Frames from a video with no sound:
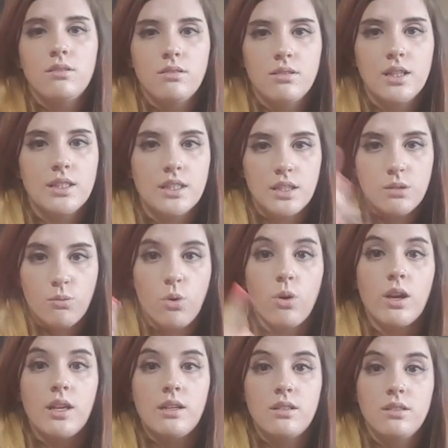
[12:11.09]
because it's
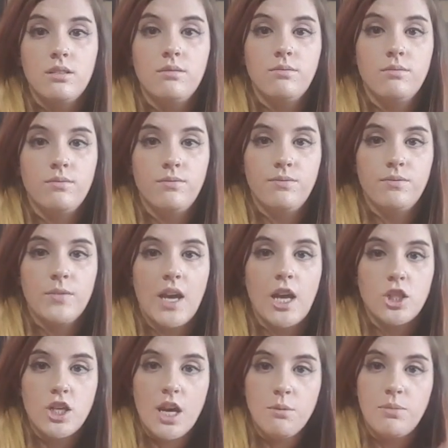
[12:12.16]
important.
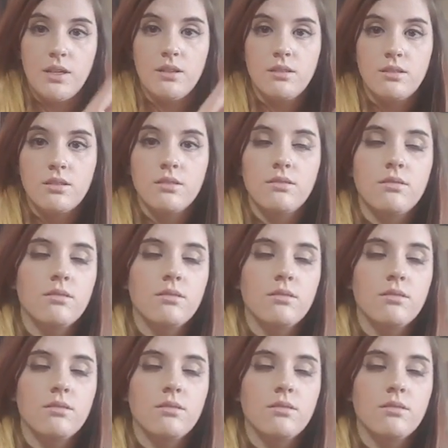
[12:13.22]
Hashtag bees.